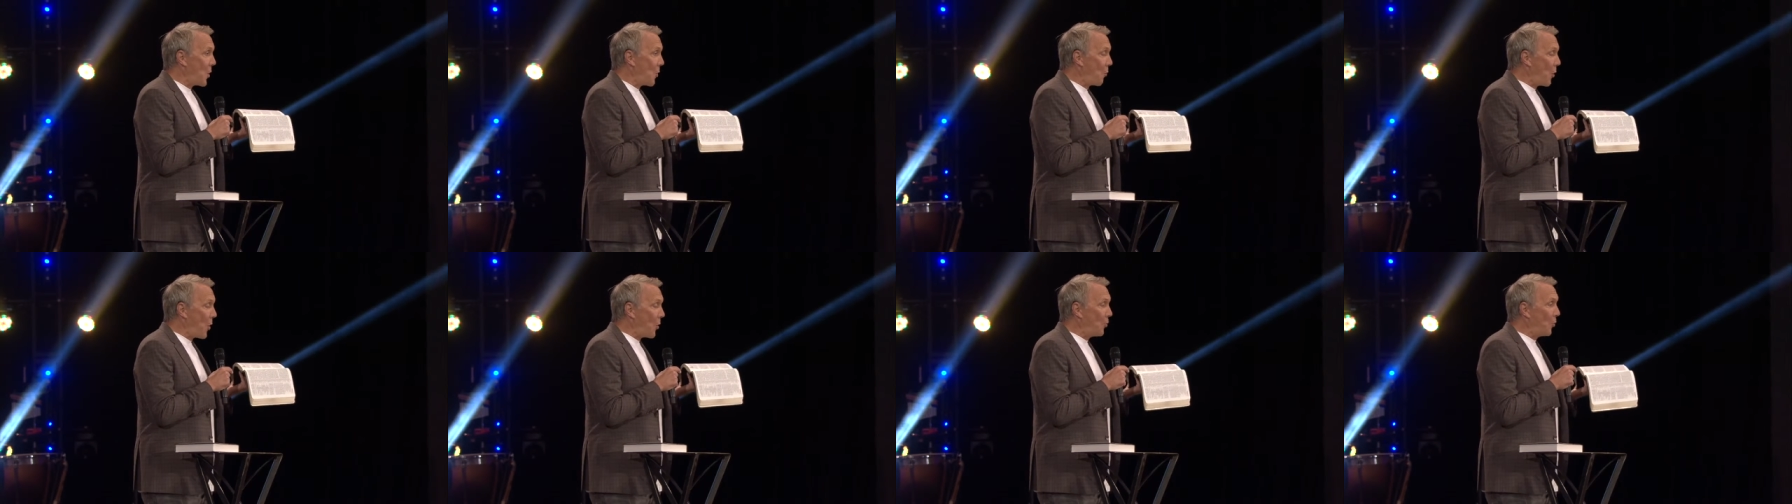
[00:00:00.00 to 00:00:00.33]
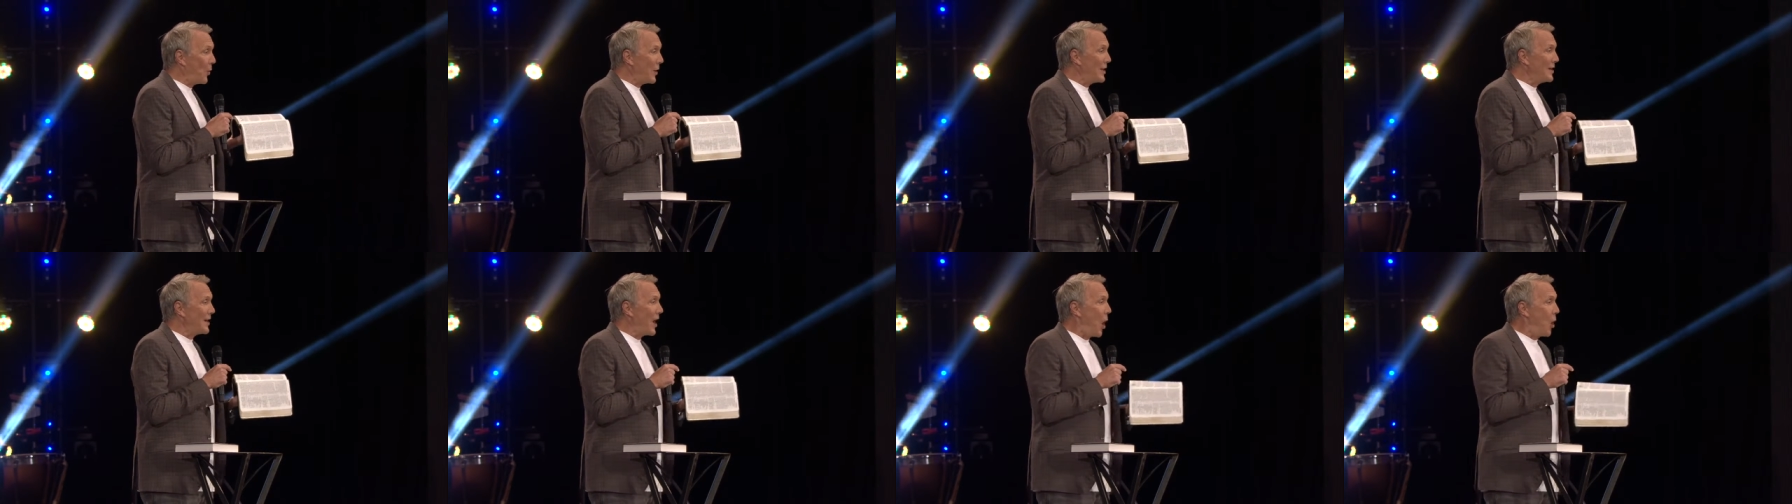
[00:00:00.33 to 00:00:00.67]
when
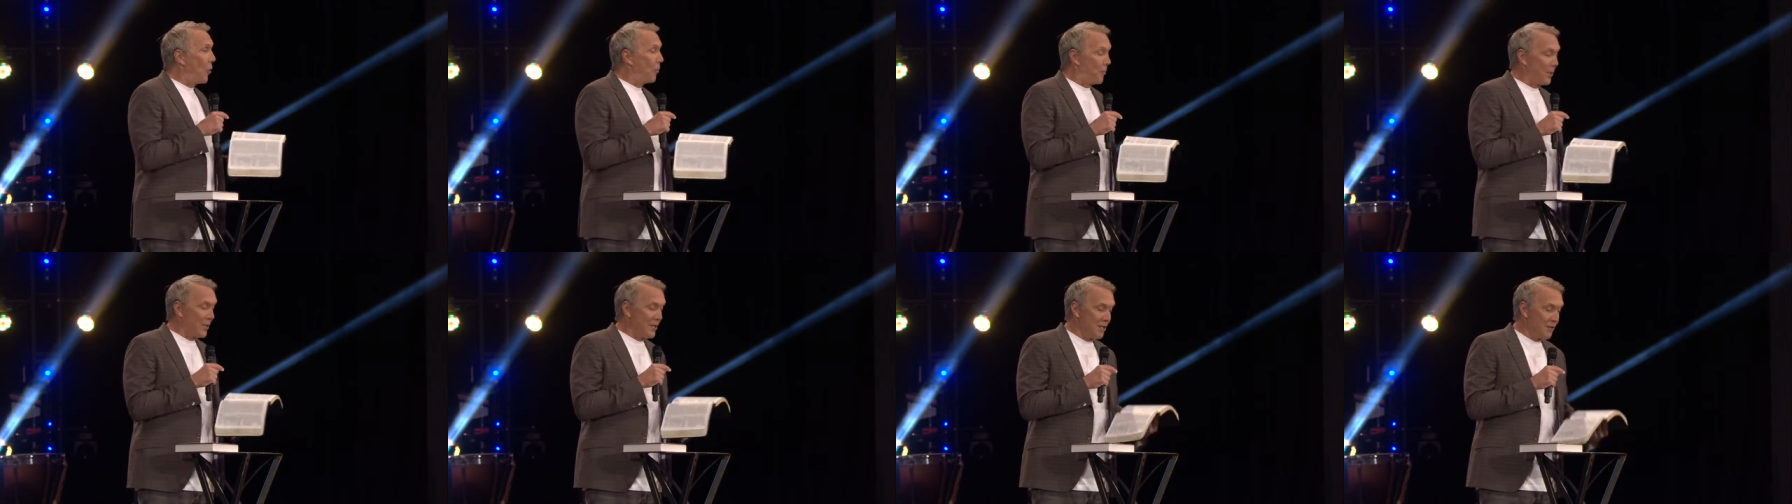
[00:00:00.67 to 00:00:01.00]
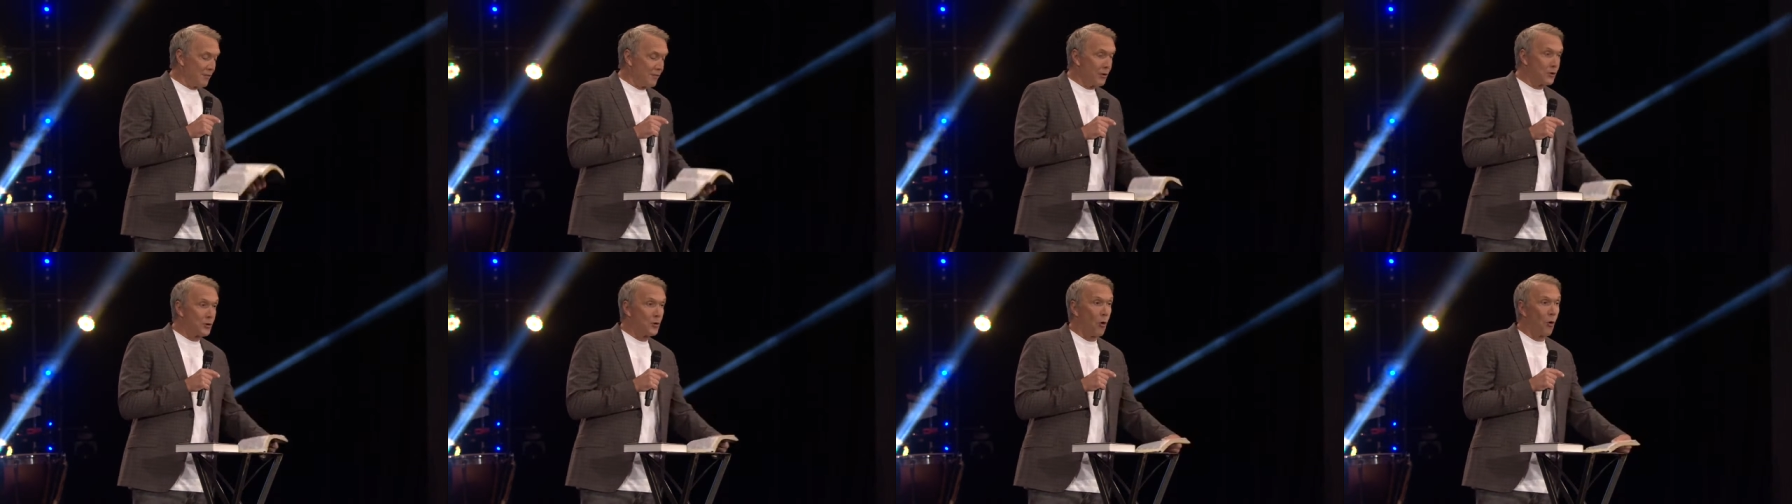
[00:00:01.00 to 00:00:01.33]
we
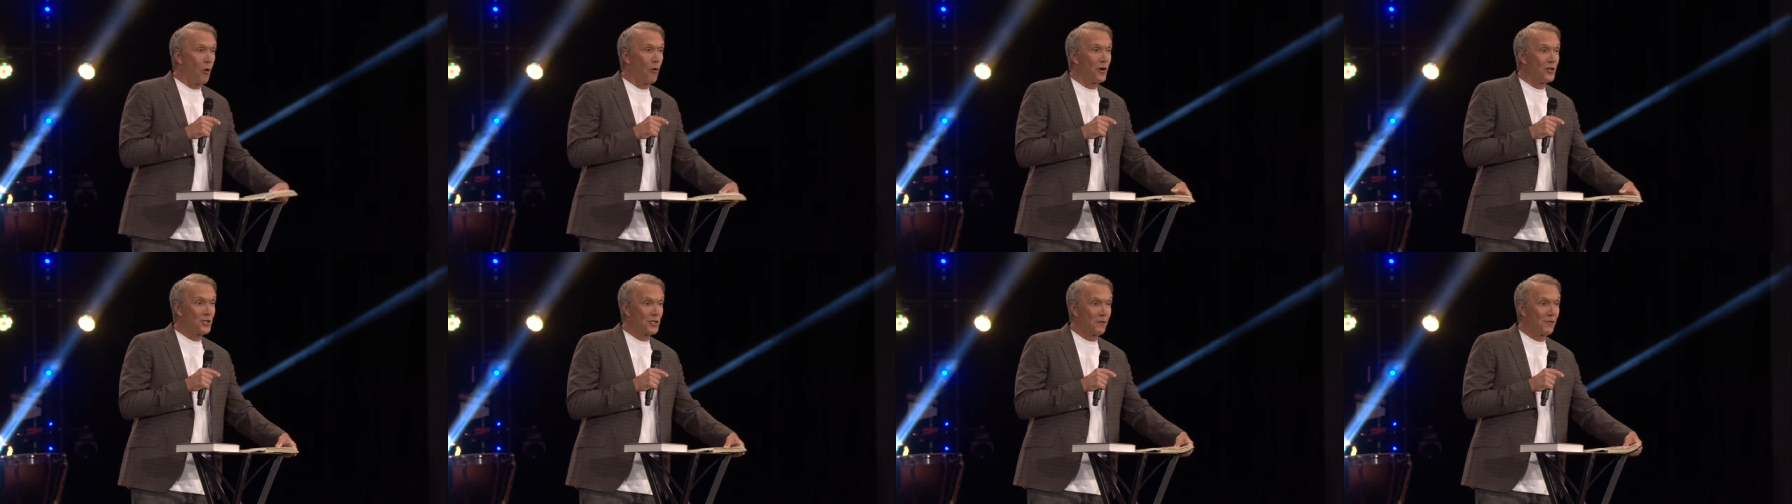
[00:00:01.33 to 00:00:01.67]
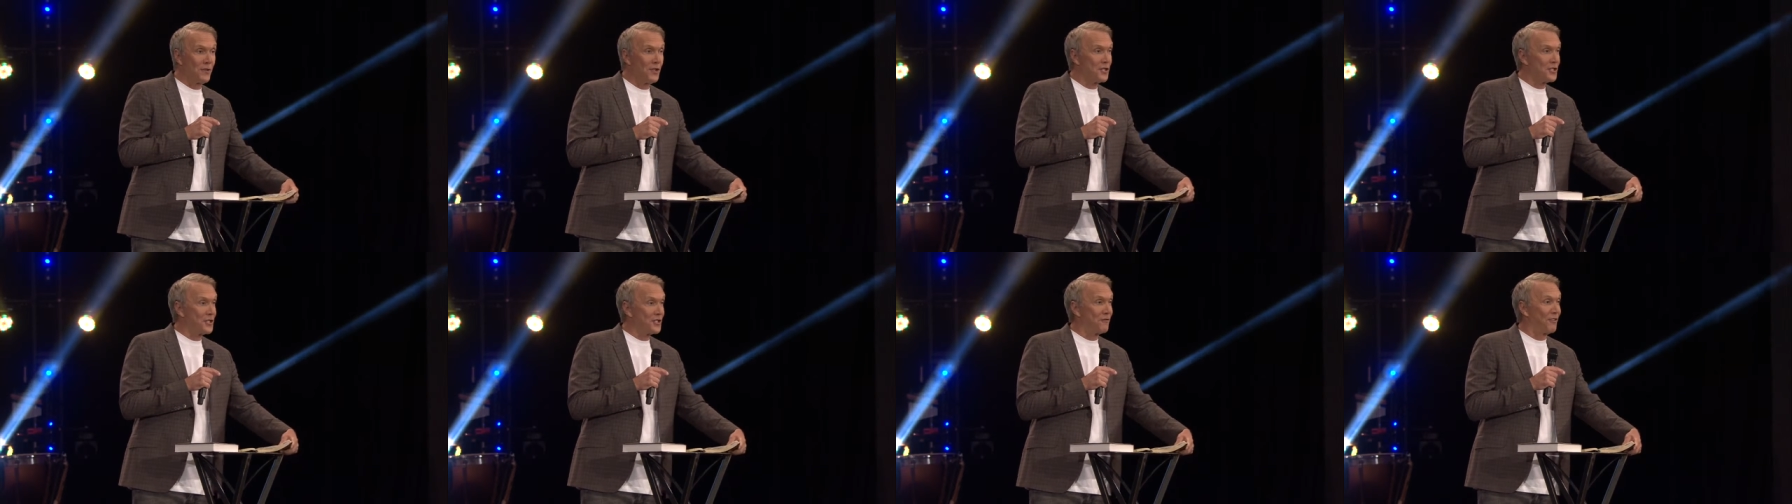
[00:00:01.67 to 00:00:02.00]
opened the doors of
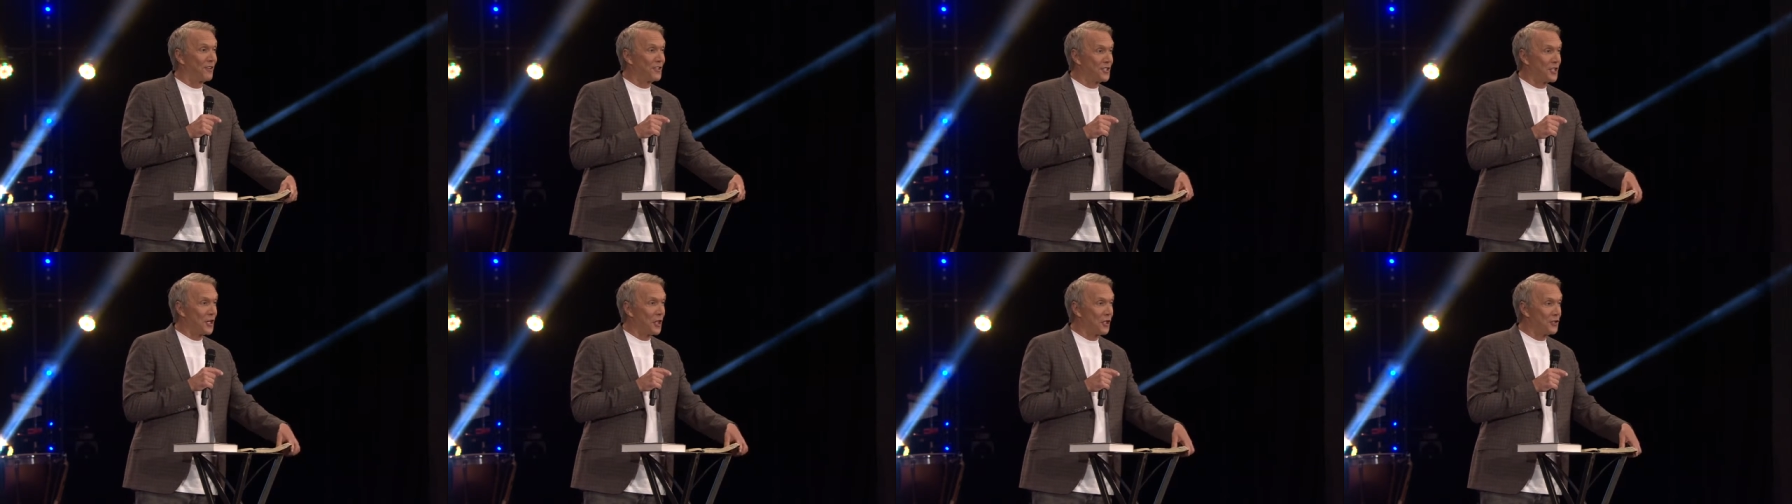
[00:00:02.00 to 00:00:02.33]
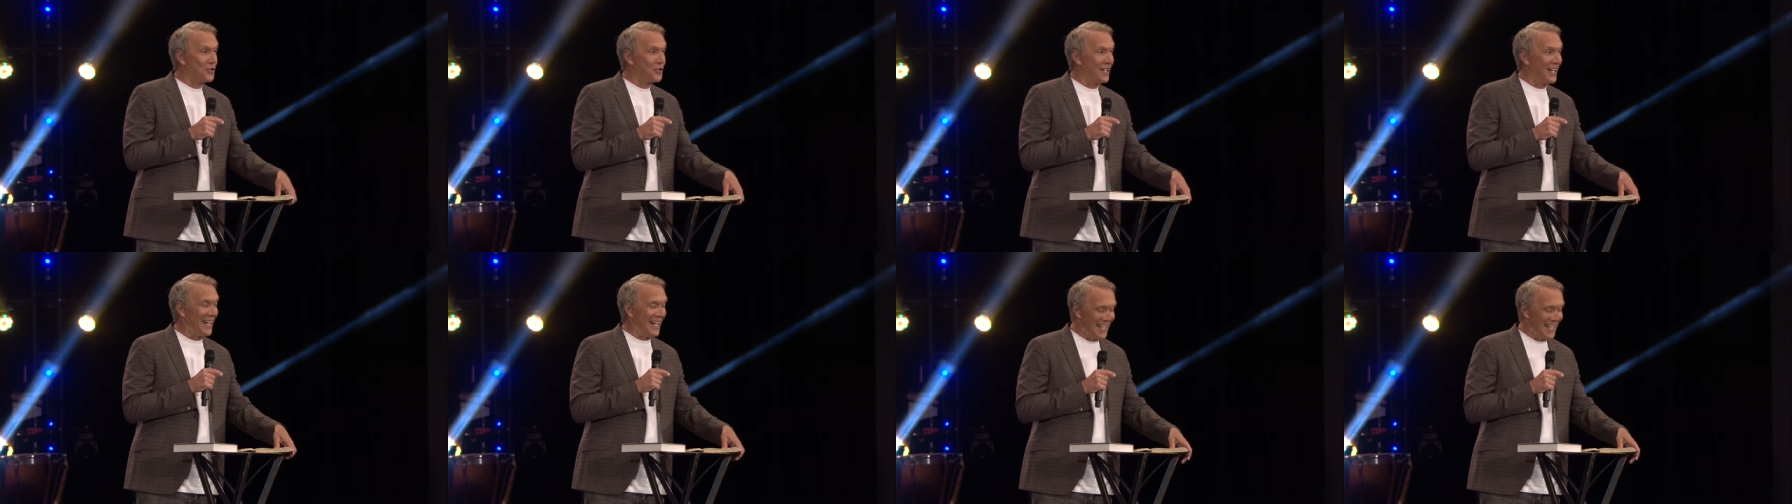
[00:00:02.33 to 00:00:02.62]
this facility